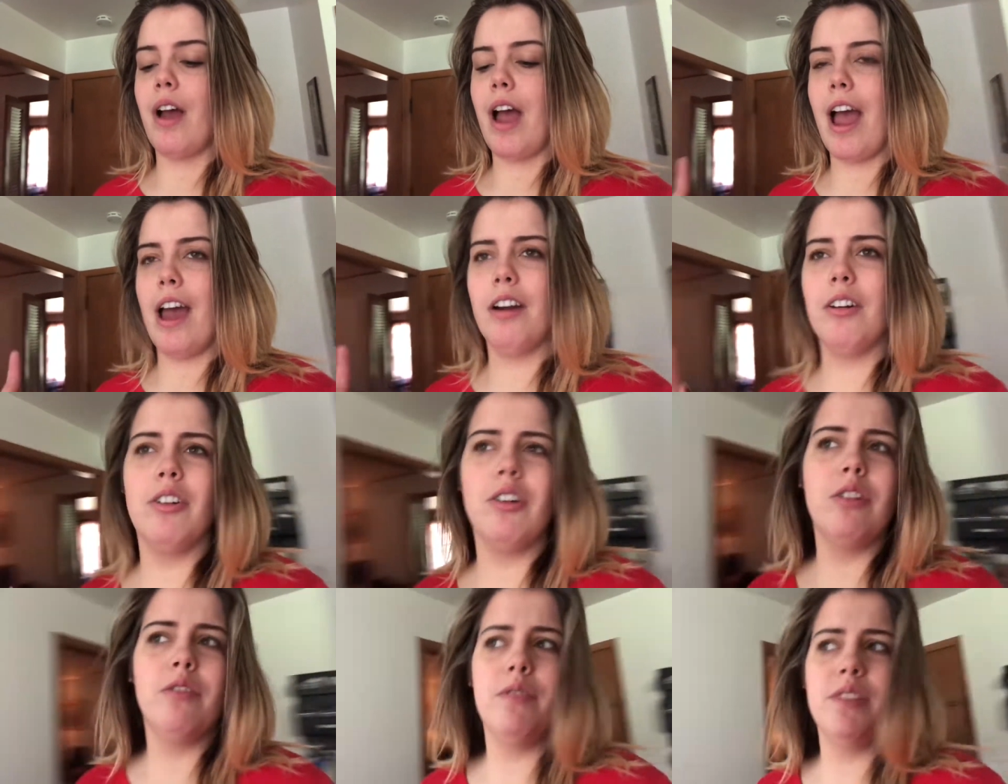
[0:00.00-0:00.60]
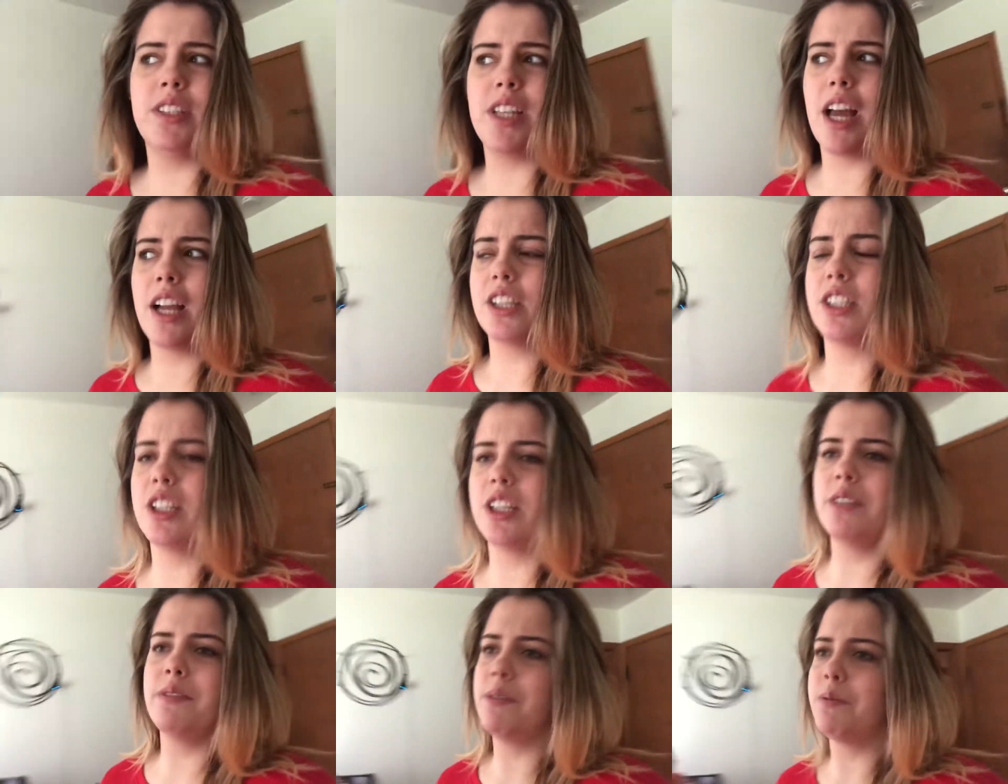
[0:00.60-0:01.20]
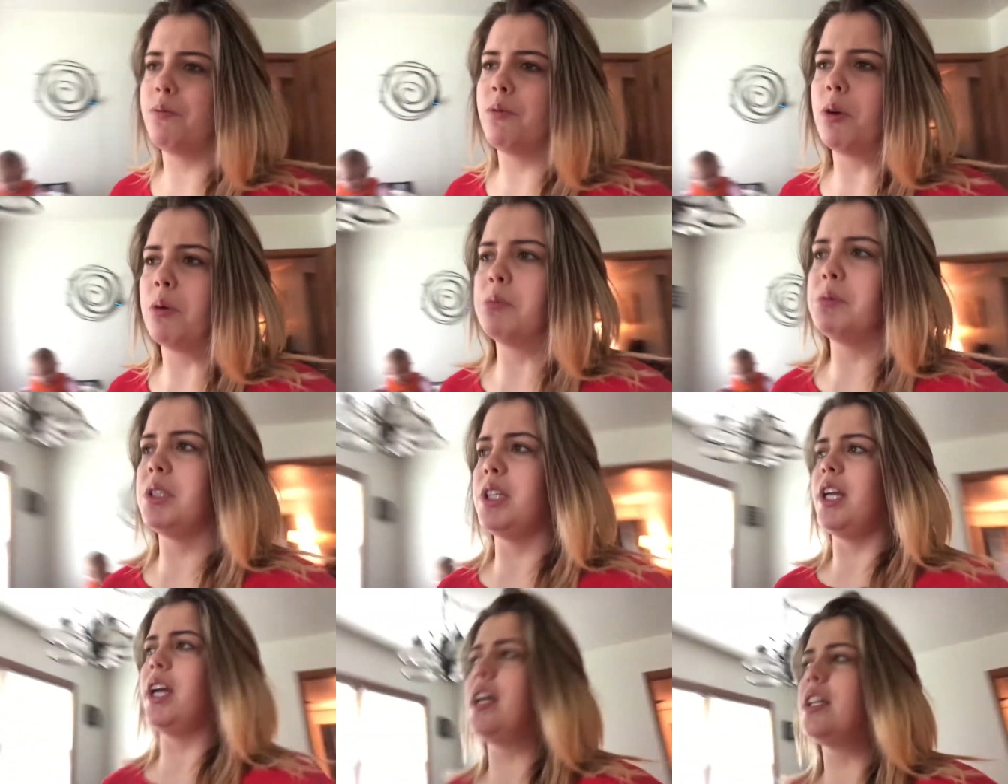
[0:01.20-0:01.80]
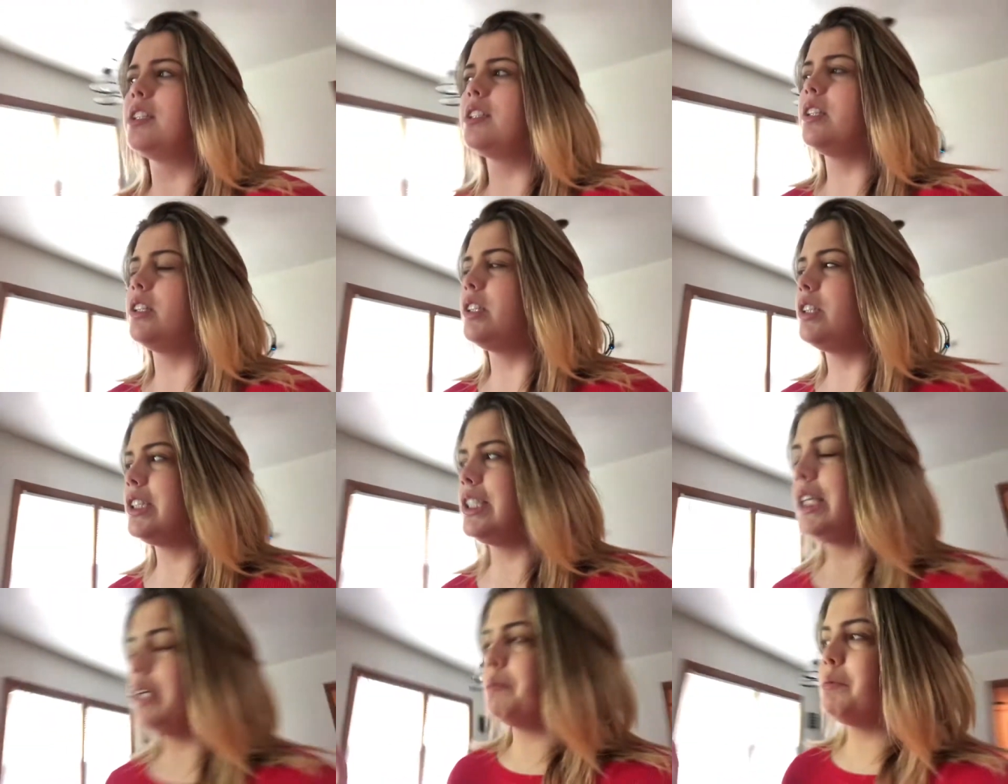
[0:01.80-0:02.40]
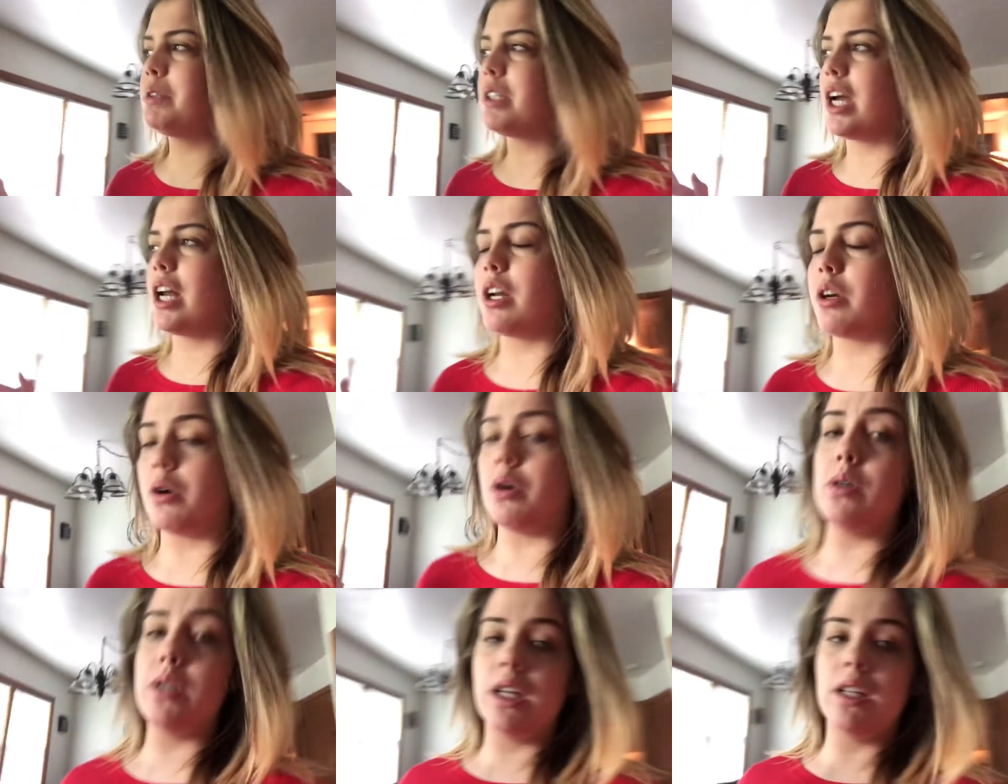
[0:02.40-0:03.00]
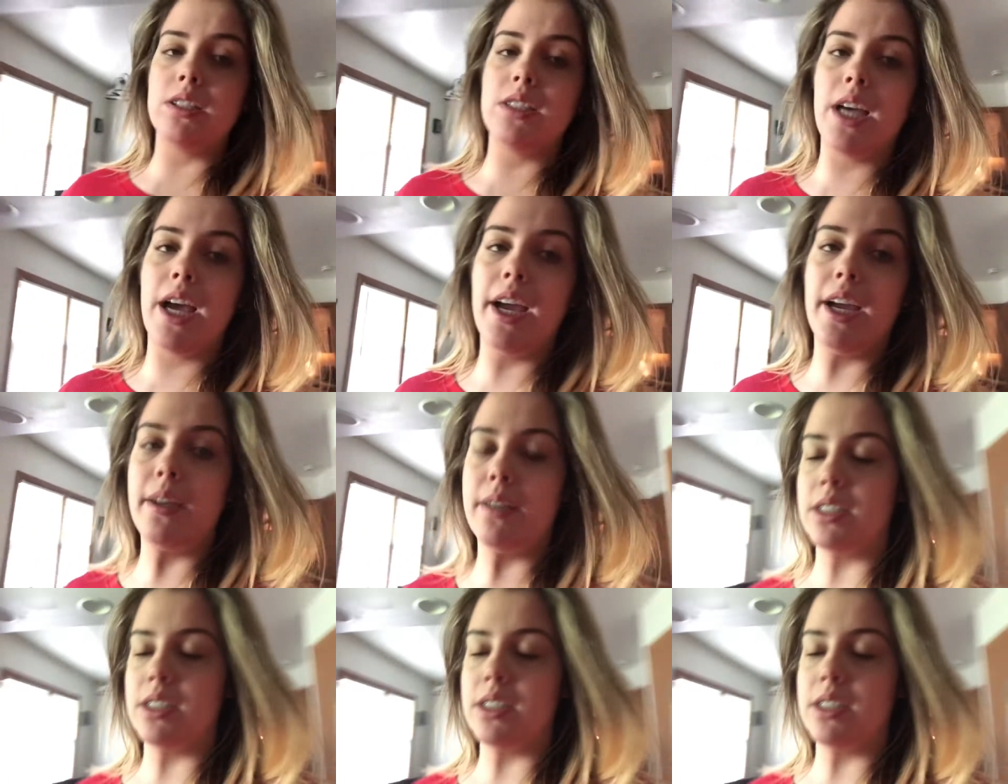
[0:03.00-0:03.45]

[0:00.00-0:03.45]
I don't know if it's actually even warm today. It seems kind of cold outside